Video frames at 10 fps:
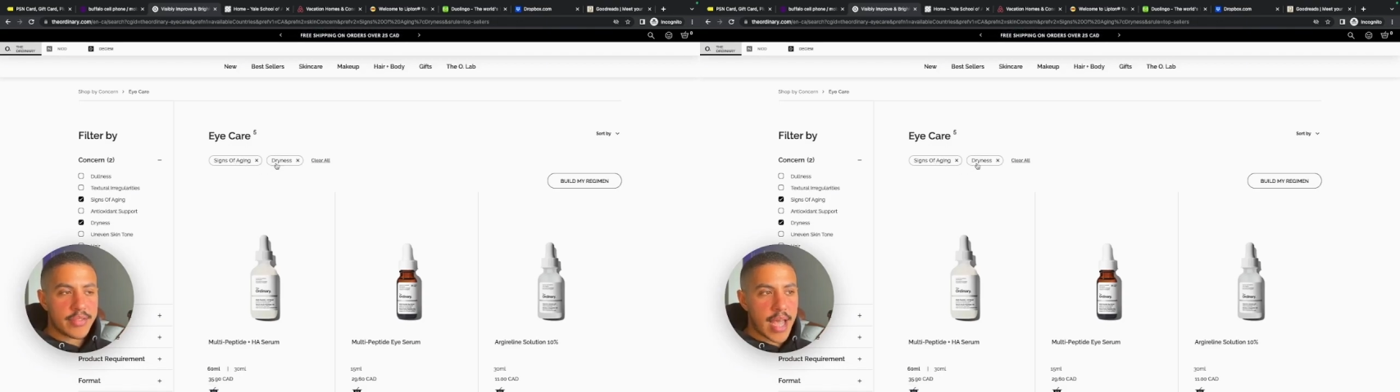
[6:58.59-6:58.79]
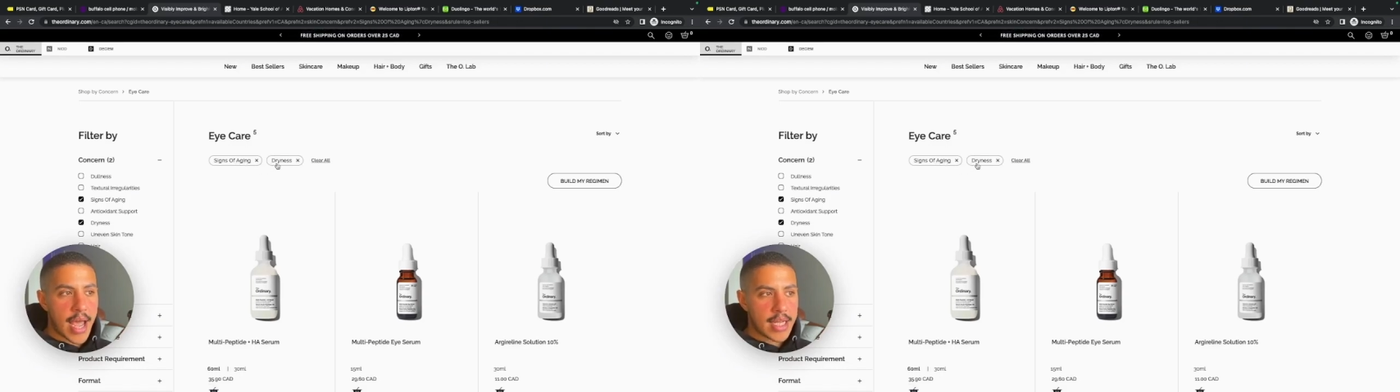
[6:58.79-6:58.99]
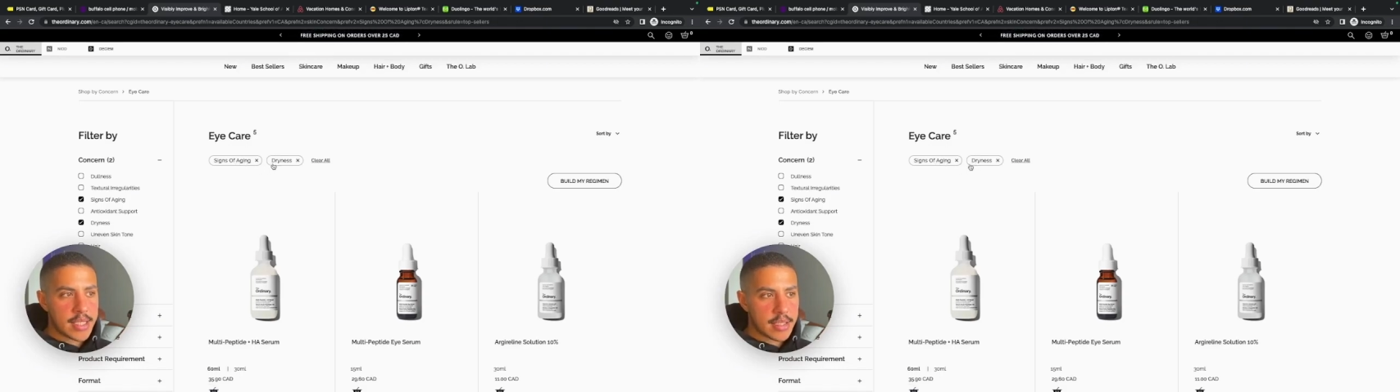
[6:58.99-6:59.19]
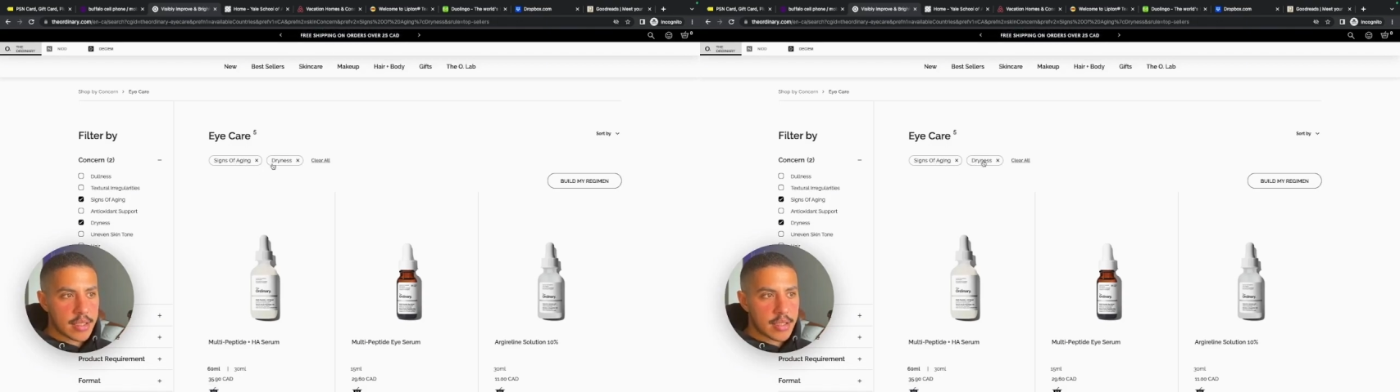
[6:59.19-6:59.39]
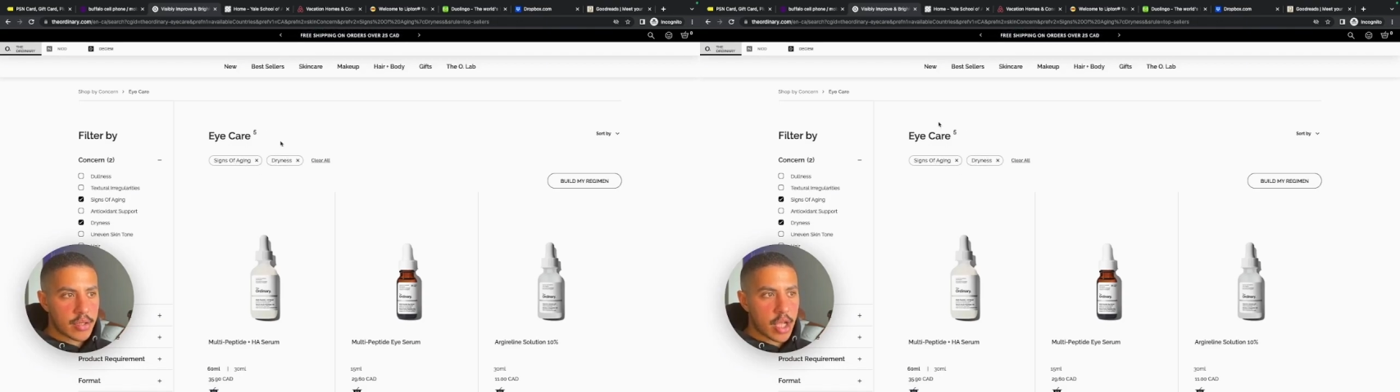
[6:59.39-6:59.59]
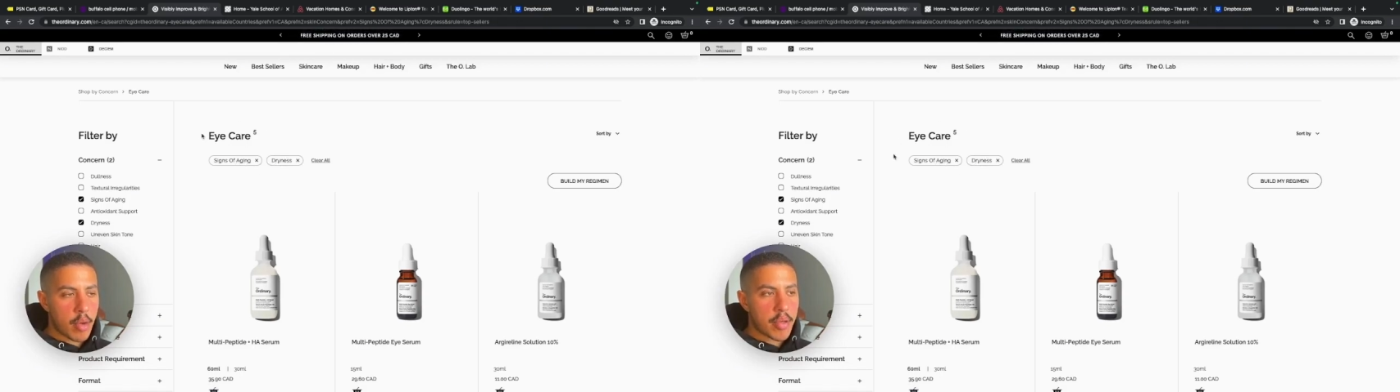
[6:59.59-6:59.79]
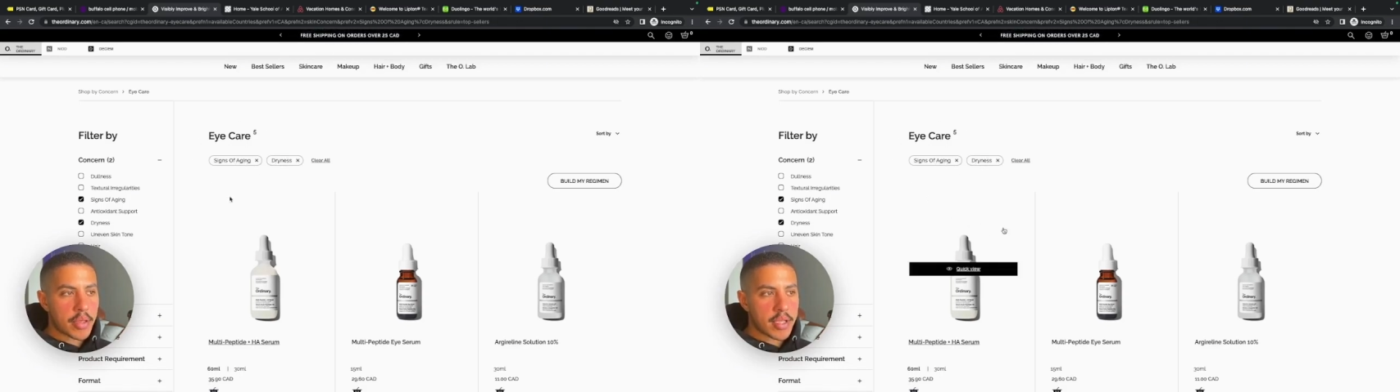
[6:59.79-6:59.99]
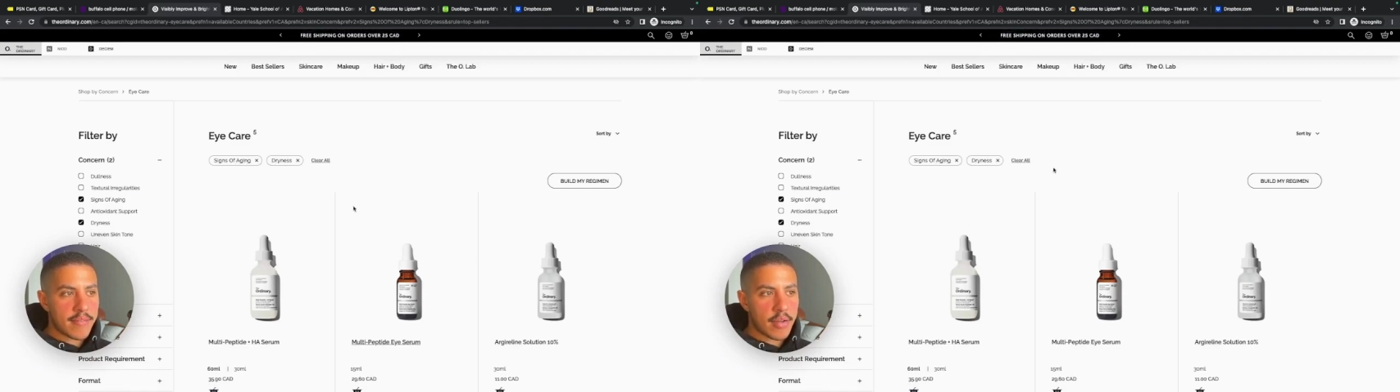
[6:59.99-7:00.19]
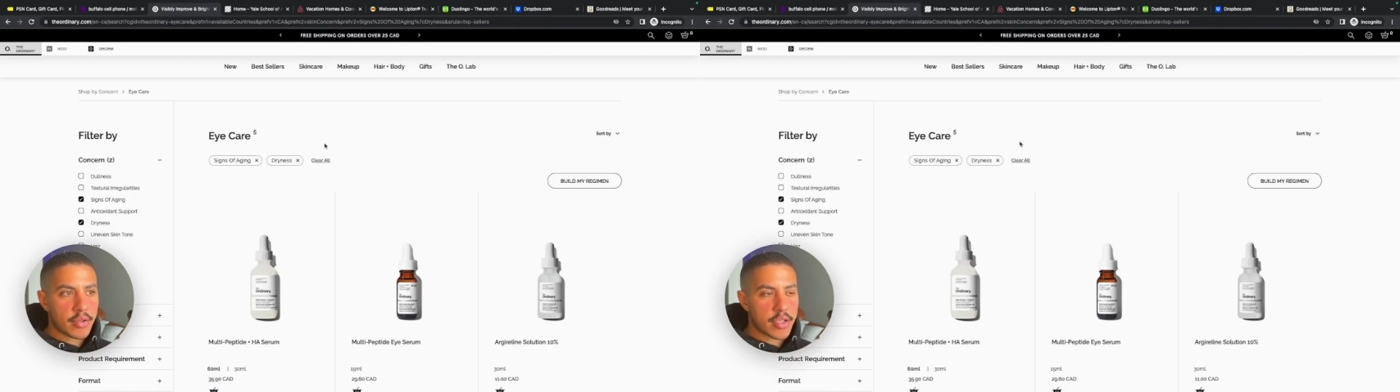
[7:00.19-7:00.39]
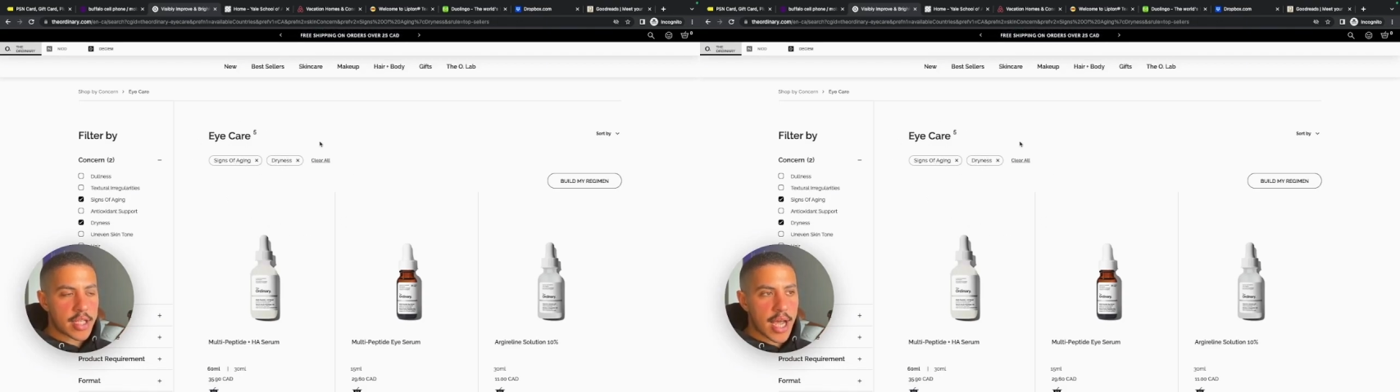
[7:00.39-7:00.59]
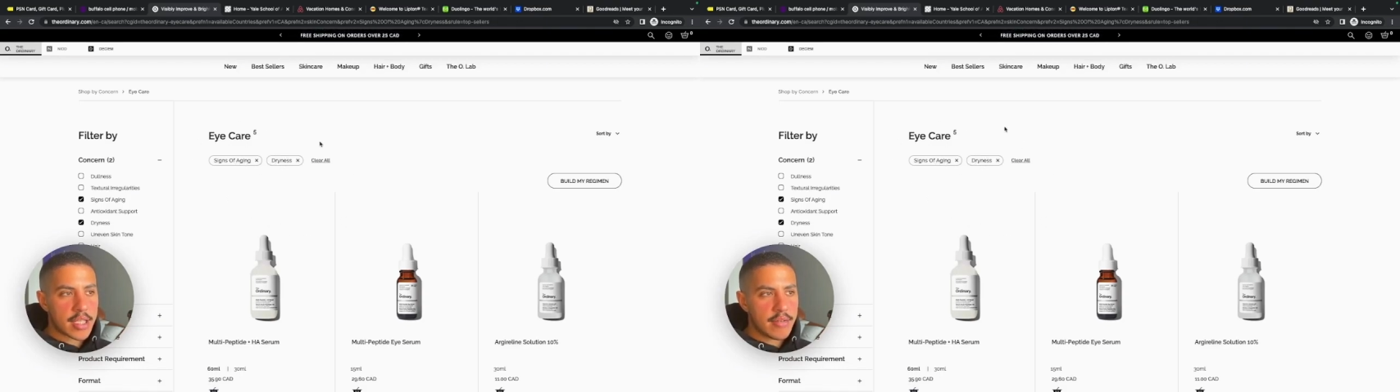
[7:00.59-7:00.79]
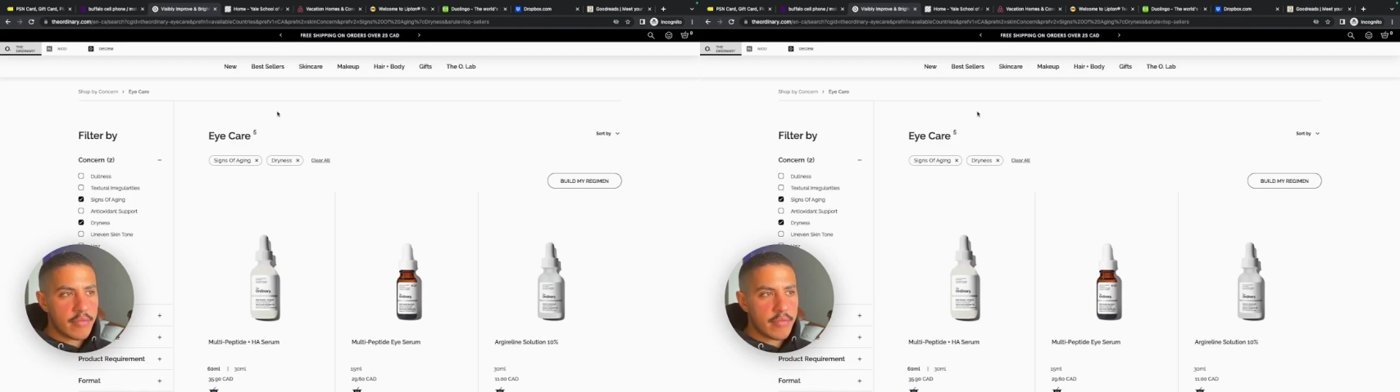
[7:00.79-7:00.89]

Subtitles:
tags. So telling me that this filter is active.